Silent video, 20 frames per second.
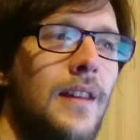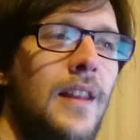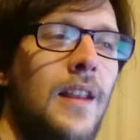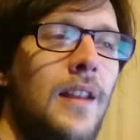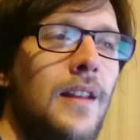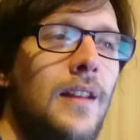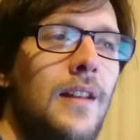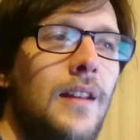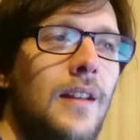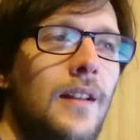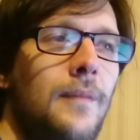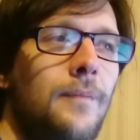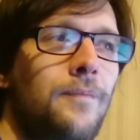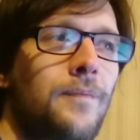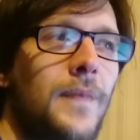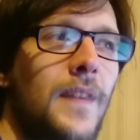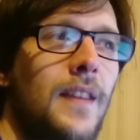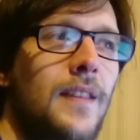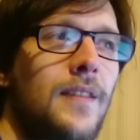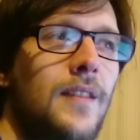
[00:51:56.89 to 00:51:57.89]
Uh,
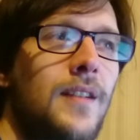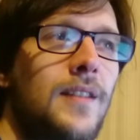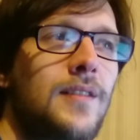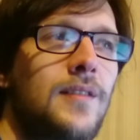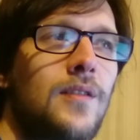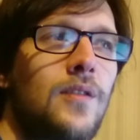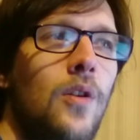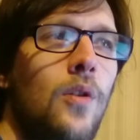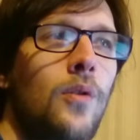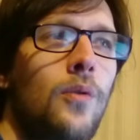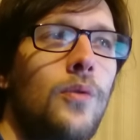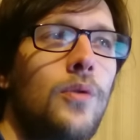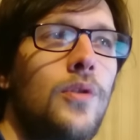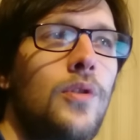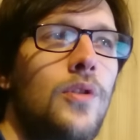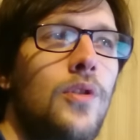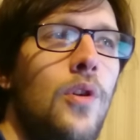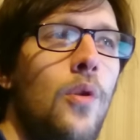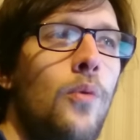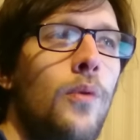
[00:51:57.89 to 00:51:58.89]
there's no
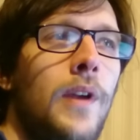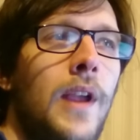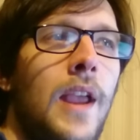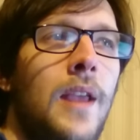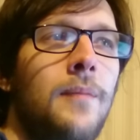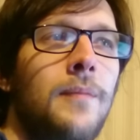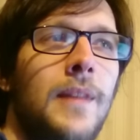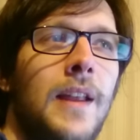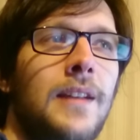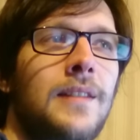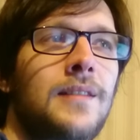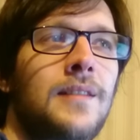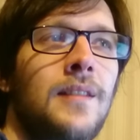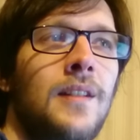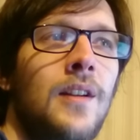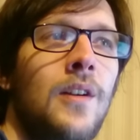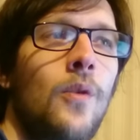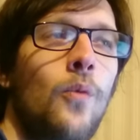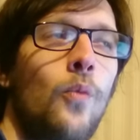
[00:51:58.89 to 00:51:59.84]
no game that